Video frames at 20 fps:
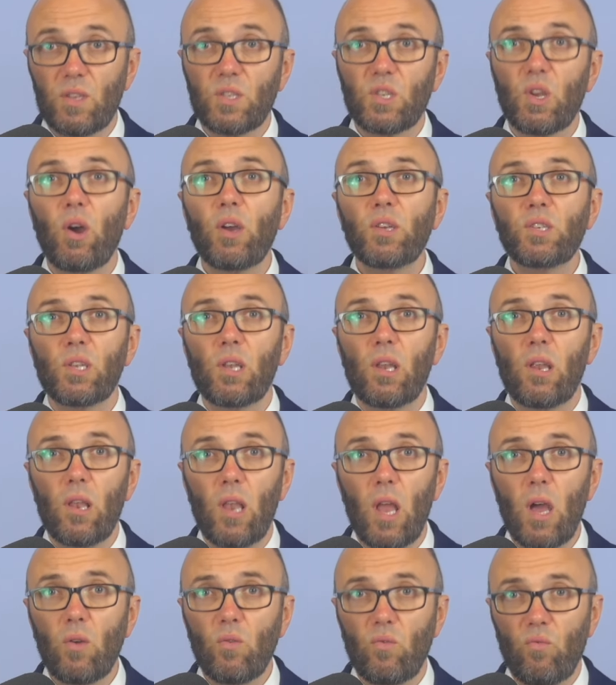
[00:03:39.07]
the title
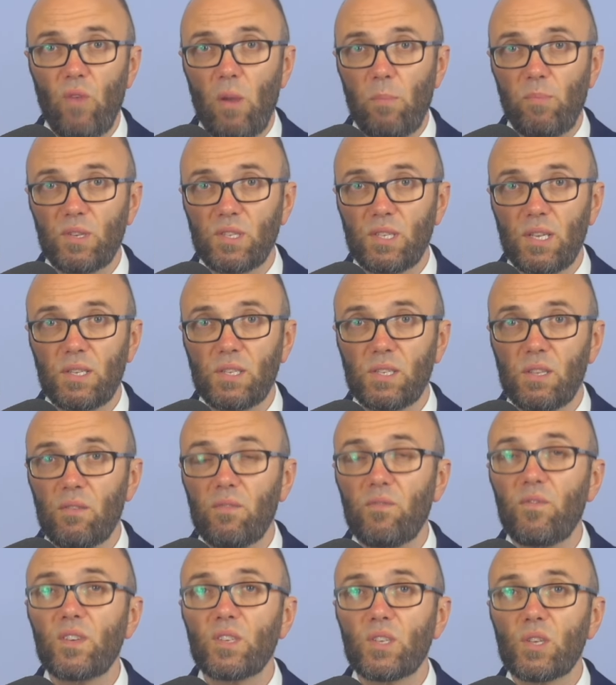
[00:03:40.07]
alone represents
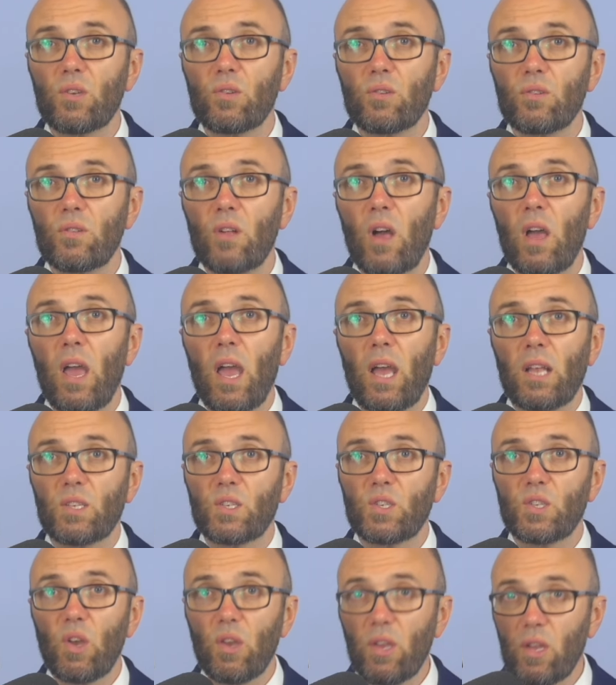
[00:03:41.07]
the physical
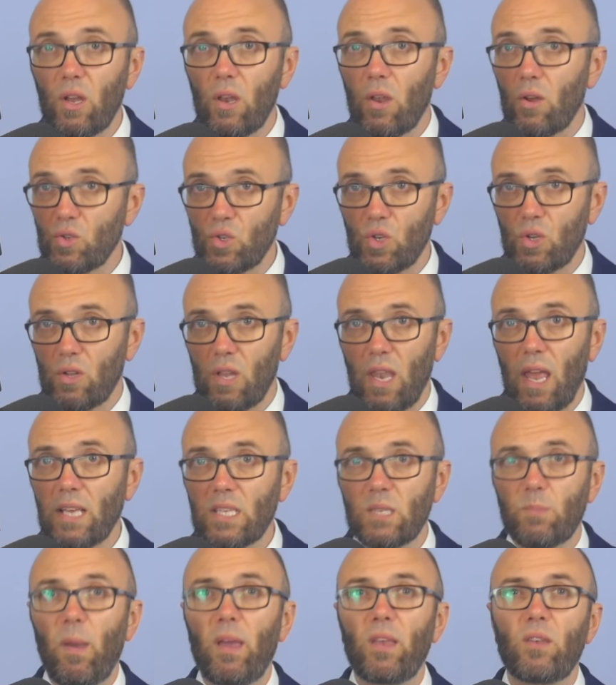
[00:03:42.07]
and psychological
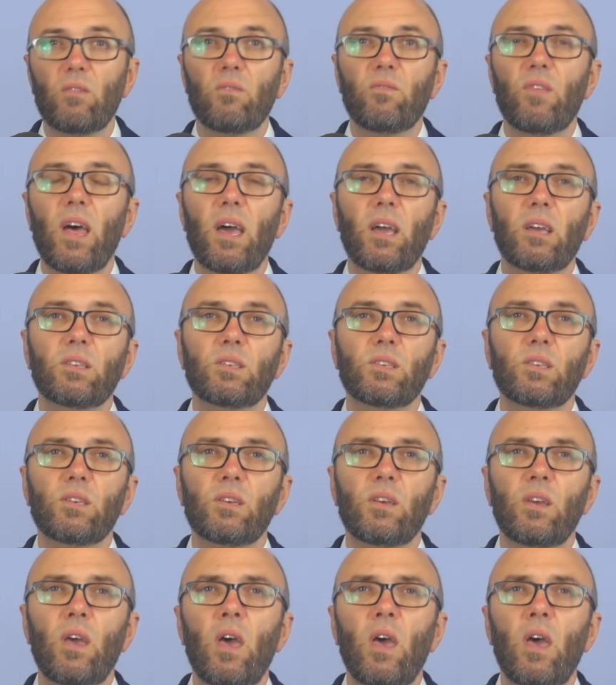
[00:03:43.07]
aspect of that.